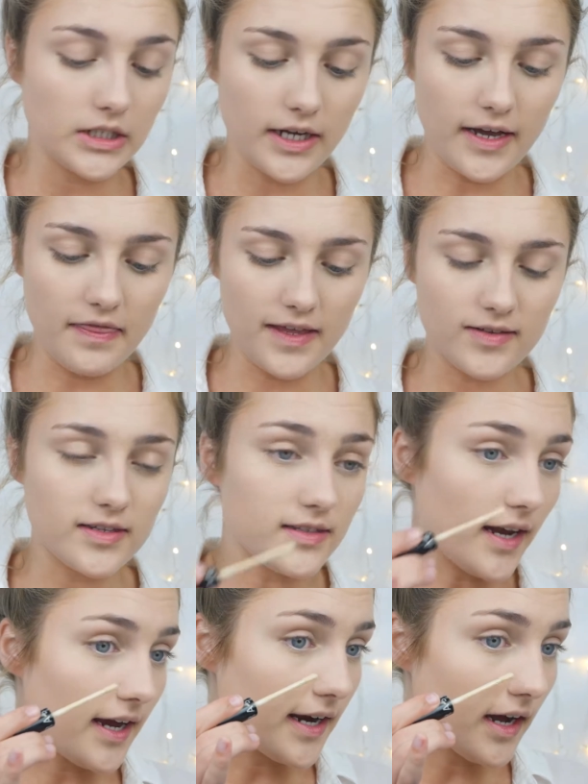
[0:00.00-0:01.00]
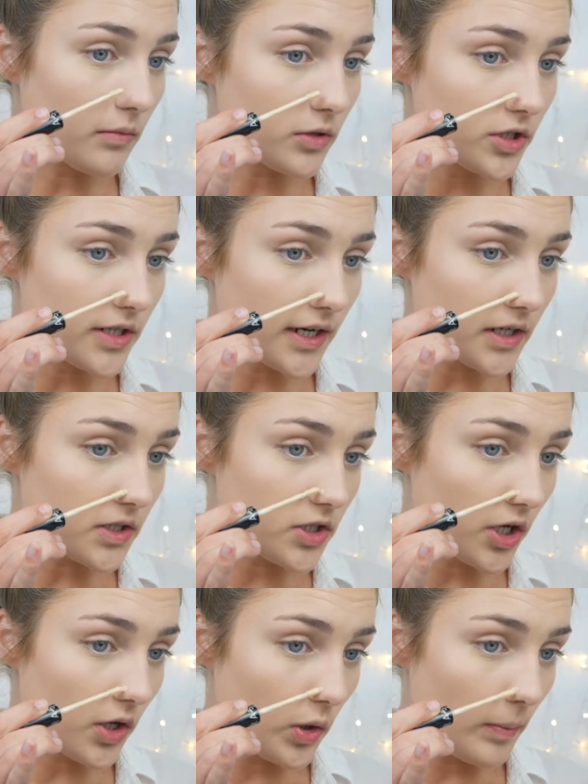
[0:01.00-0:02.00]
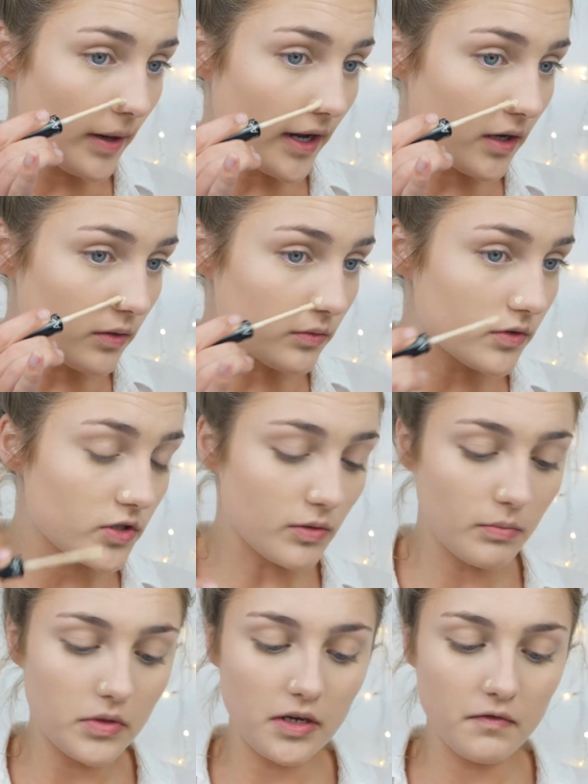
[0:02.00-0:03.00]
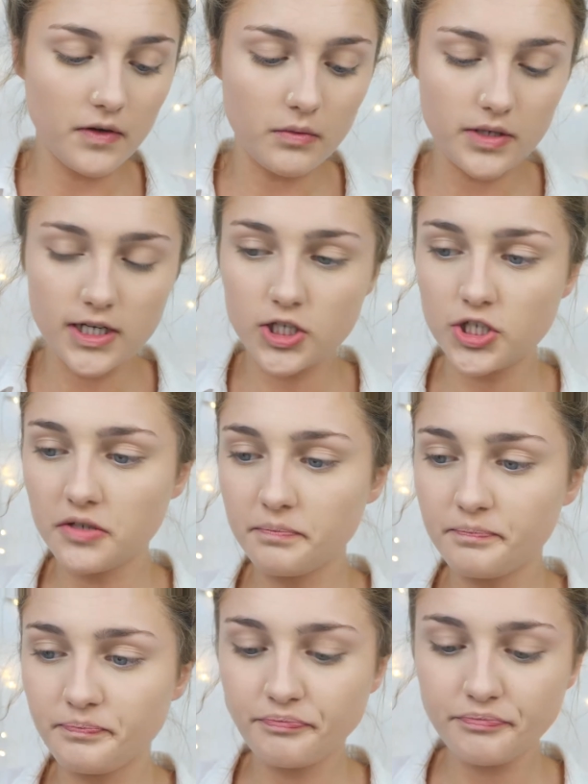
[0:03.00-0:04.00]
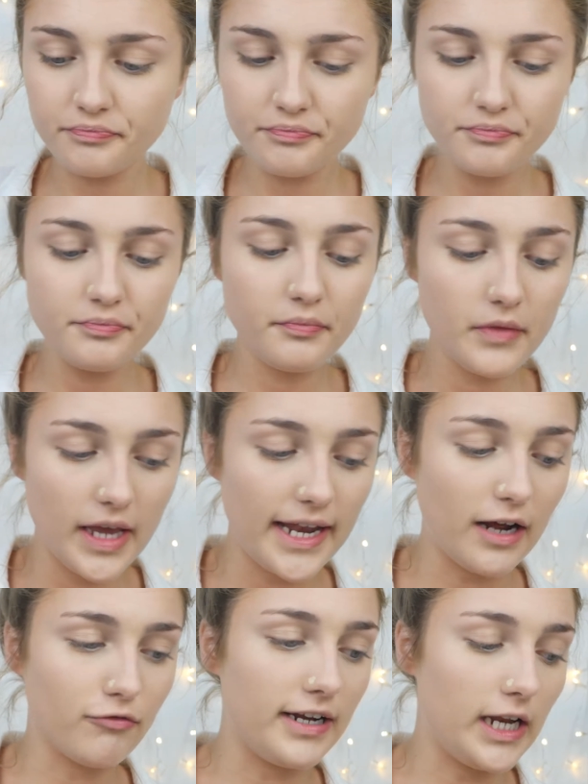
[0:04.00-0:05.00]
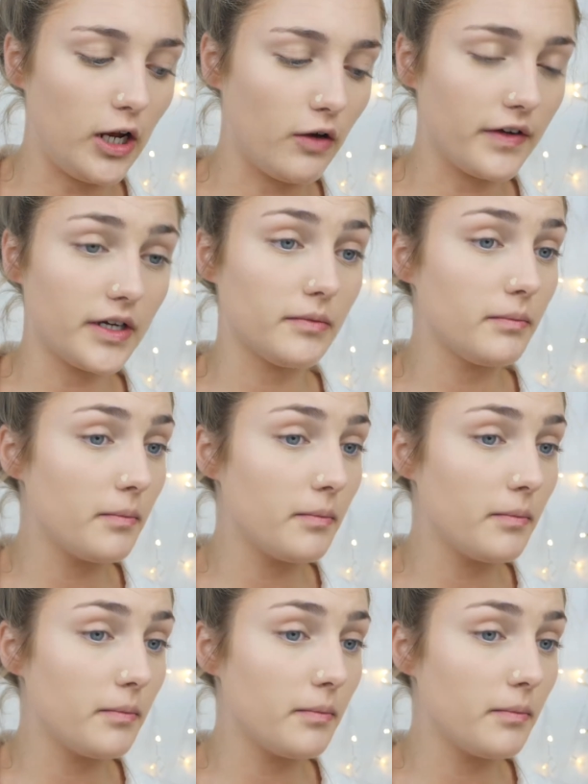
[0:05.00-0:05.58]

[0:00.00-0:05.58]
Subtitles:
And this is like, how much? Like a £2 something foundation. And I really love it.